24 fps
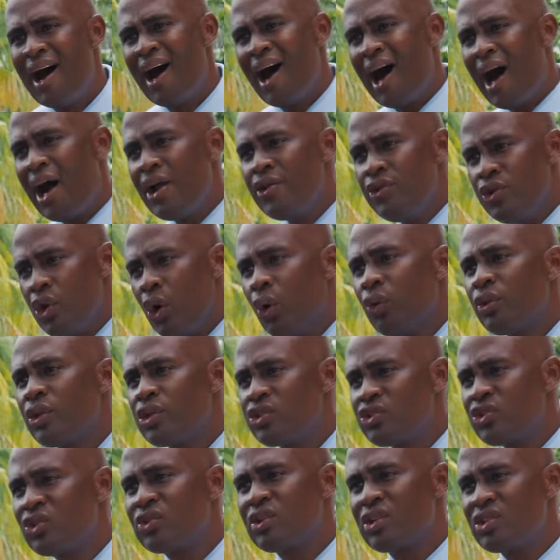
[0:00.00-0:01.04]
I know
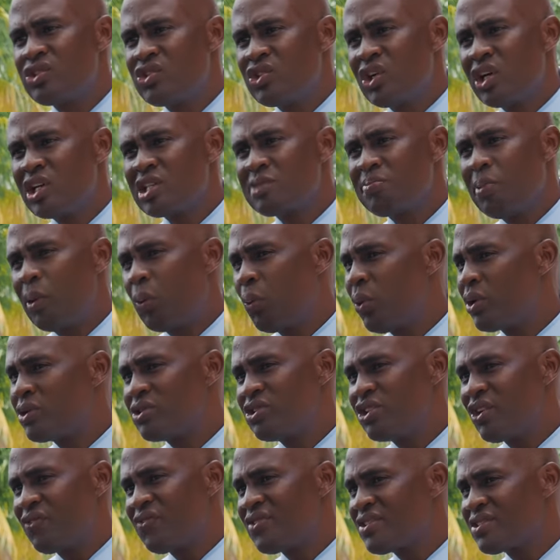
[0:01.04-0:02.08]
that you're the judge, but
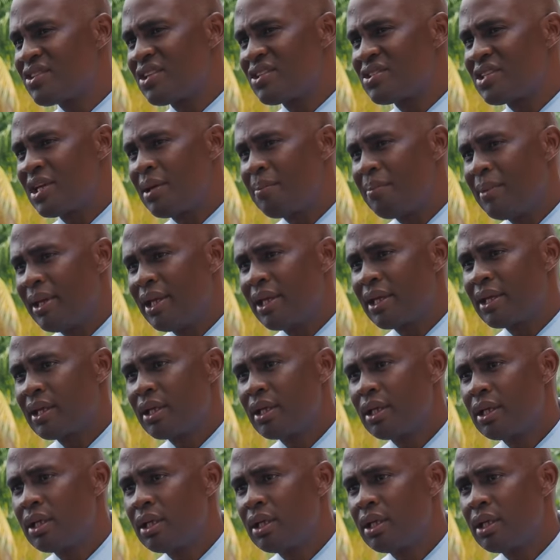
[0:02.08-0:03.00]
what difference does that make?